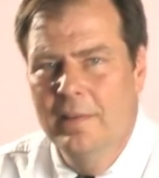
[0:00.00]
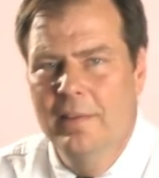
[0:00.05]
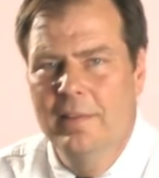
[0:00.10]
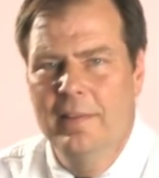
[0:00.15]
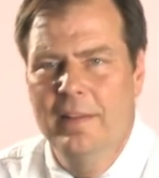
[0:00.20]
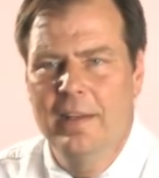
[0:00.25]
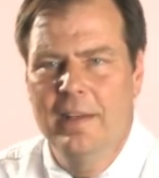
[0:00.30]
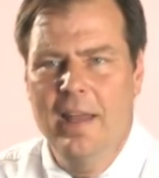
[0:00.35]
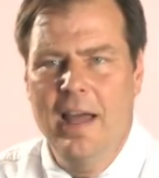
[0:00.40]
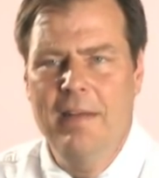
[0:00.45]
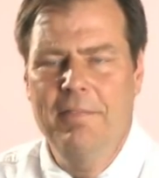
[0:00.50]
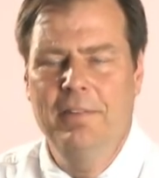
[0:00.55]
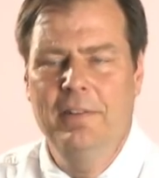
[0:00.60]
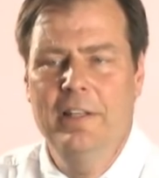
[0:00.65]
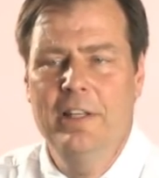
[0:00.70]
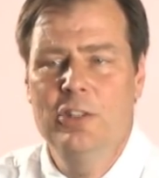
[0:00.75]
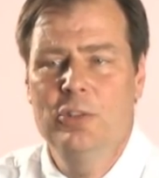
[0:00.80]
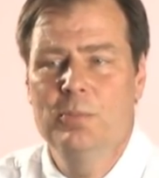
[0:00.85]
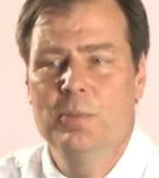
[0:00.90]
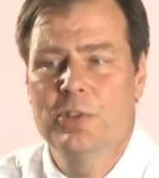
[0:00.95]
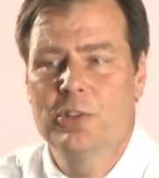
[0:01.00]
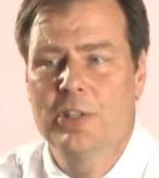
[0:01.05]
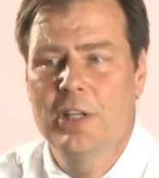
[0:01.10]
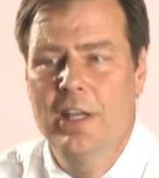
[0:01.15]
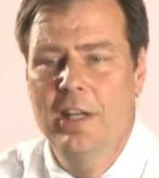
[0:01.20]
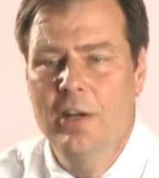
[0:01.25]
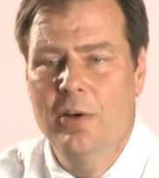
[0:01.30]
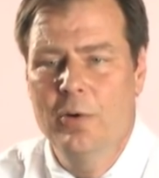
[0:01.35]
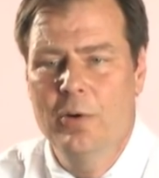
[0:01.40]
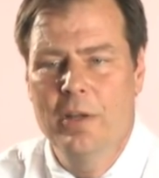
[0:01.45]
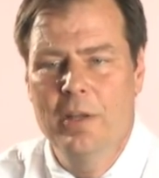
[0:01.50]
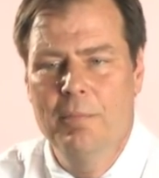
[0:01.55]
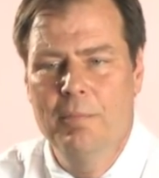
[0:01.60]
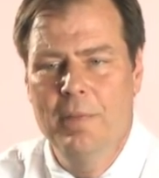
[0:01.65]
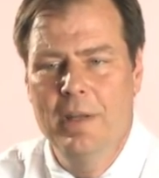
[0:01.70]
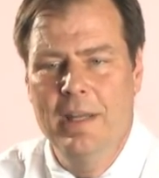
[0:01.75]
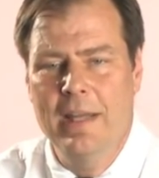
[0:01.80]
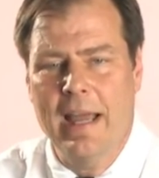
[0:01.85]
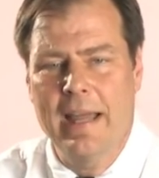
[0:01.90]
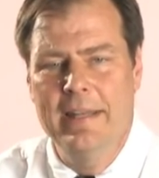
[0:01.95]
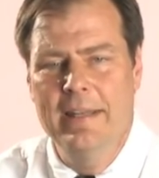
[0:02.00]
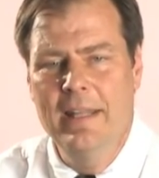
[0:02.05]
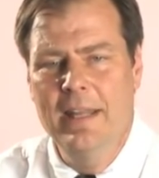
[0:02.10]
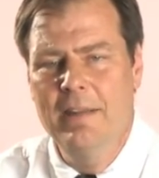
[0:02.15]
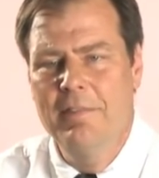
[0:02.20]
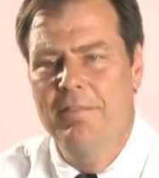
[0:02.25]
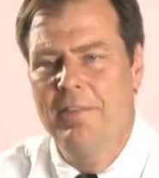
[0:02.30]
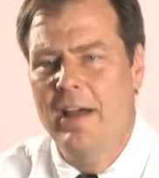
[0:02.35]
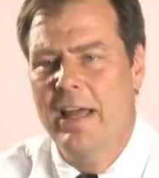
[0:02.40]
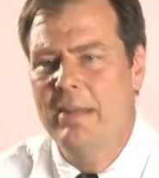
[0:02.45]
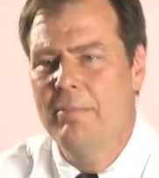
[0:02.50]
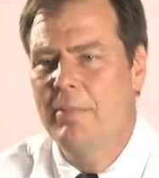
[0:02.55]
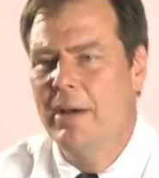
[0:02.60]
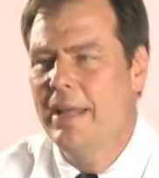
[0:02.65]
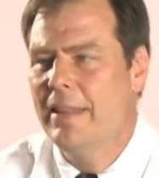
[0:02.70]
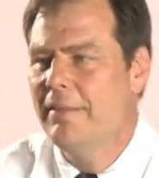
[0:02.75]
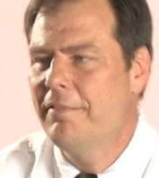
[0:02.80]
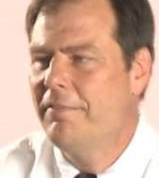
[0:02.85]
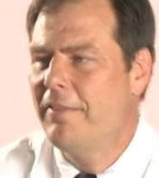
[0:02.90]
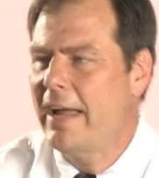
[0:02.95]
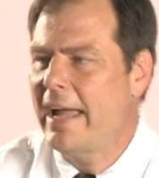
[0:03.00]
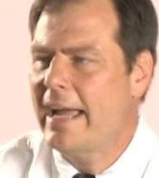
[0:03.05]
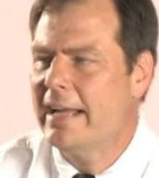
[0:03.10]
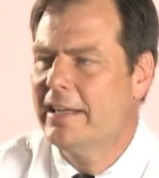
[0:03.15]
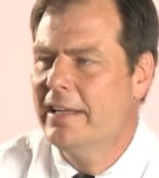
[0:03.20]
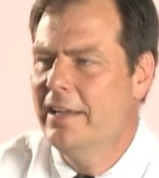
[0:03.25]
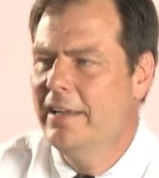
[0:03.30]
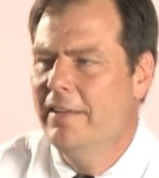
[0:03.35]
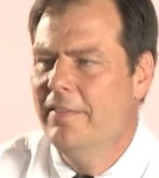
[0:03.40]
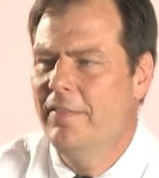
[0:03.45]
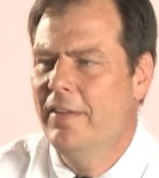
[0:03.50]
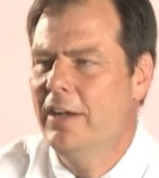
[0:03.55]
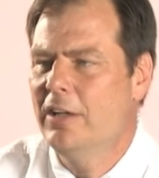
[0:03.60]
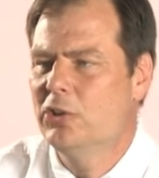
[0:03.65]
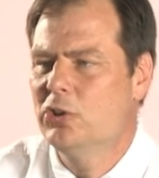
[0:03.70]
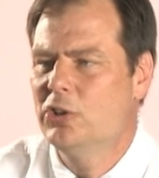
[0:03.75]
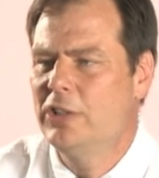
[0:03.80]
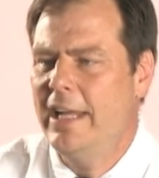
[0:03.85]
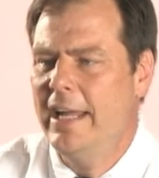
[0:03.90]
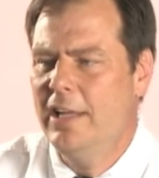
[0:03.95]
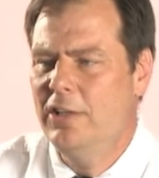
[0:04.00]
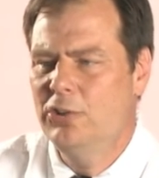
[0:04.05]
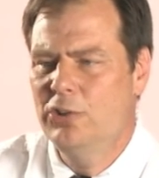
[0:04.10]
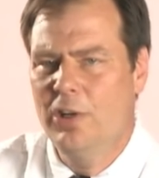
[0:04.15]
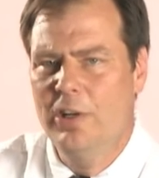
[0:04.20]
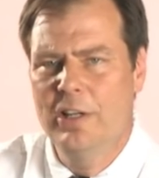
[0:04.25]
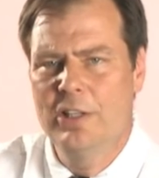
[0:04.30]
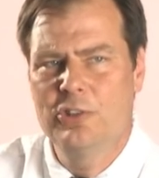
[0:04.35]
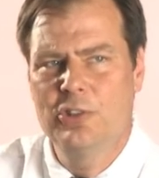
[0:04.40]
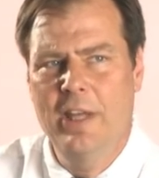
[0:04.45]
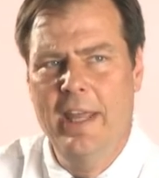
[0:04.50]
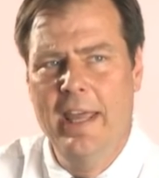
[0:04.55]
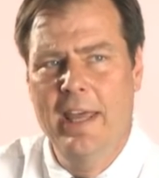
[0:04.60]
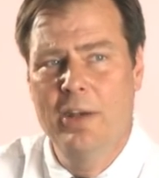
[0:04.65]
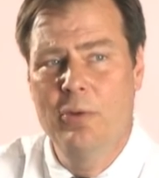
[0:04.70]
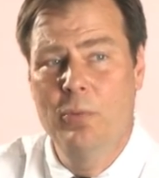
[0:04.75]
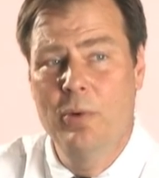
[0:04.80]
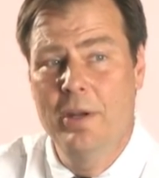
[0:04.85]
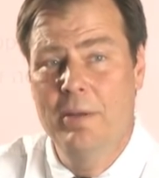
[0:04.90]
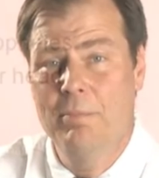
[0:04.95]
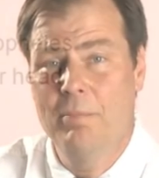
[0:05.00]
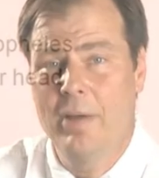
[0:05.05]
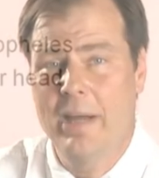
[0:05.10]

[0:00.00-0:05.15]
The Anopheles mosquito can be identified by the fact that it stands on its head when it